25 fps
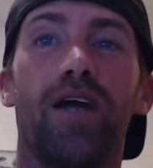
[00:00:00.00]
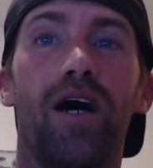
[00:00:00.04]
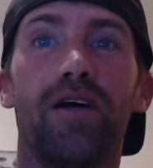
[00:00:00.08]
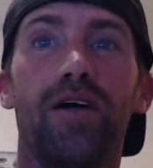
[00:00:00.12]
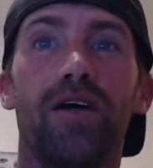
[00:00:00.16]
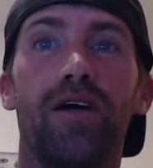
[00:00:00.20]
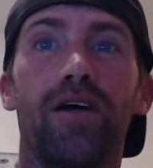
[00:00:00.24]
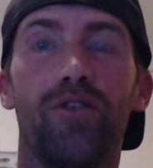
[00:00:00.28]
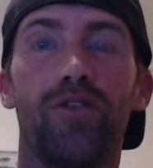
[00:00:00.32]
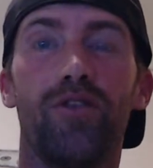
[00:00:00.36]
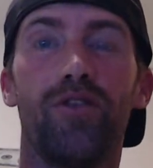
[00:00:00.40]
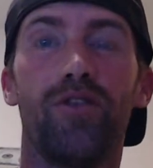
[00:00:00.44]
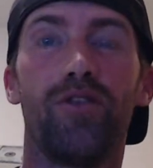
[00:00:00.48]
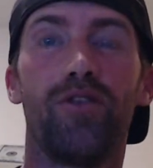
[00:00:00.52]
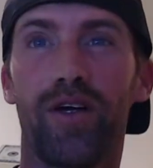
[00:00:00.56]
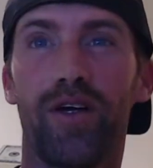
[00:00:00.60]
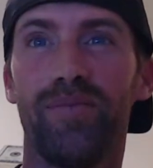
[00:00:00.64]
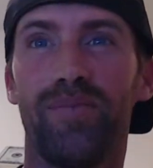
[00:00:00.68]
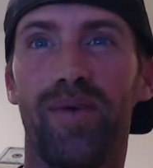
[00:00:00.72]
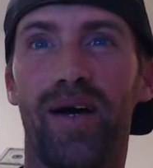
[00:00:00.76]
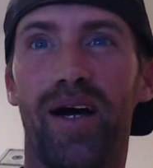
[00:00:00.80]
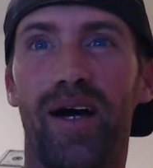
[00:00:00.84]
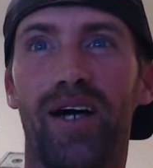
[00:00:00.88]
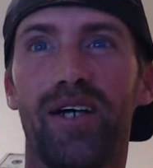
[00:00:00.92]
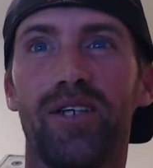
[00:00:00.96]
is not your
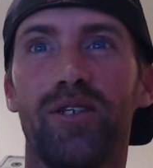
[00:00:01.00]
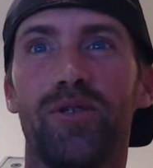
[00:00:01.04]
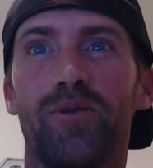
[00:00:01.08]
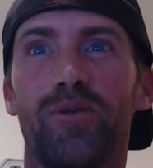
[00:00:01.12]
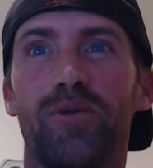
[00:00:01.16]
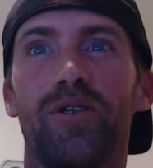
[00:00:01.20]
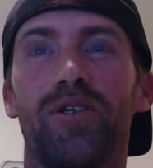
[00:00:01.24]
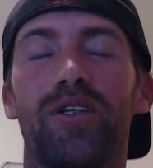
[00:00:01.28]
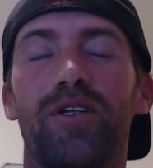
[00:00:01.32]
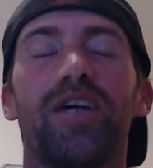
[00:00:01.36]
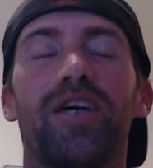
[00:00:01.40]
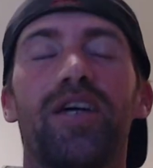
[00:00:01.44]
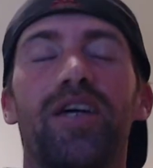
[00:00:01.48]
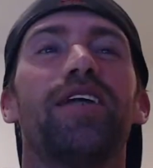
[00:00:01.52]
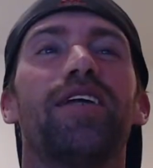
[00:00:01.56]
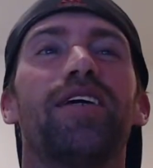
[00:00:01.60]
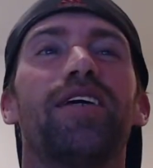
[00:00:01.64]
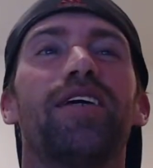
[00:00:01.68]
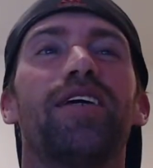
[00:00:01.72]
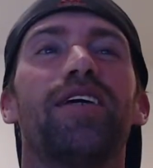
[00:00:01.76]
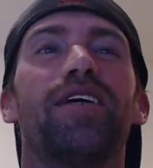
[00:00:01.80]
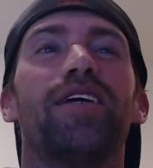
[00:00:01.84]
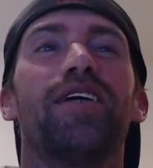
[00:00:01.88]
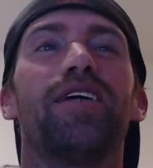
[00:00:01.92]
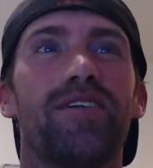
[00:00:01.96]
login
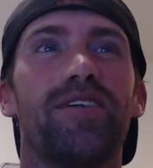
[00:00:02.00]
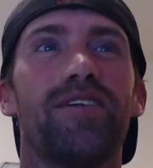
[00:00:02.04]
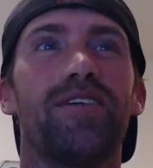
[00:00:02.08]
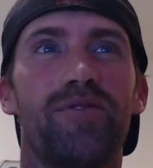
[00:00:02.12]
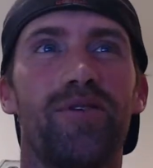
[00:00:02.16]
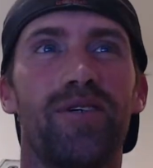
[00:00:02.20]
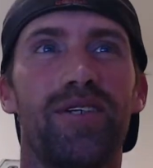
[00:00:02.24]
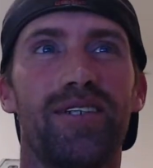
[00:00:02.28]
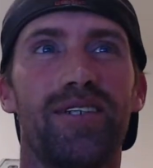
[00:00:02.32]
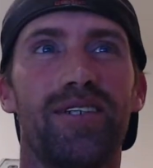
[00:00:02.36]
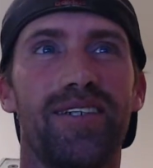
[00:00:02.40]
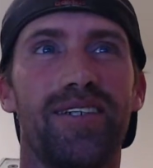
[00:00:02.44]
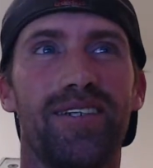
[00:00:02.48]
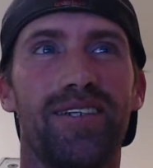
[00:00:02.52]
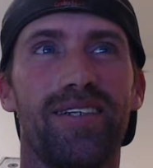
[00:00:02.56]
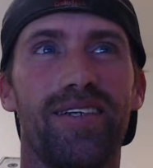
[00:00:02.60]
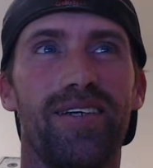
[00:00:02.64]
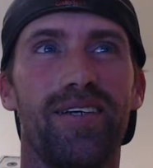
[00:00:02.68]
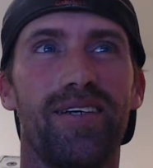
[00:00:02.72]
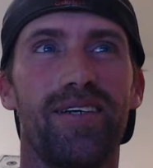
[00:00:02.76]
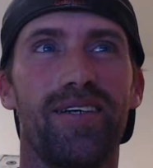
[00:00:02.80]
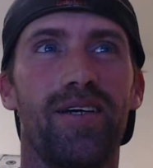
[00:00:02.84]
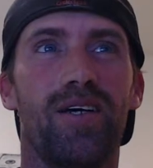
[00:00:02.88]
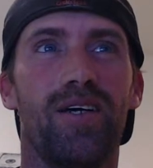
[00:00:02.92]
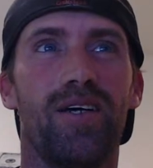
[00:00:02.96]
password. It is
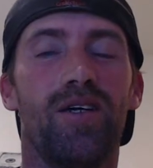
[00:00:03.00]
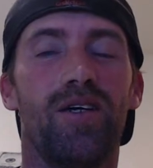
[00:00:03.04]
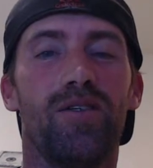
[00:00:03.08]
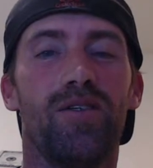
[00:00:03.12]
different.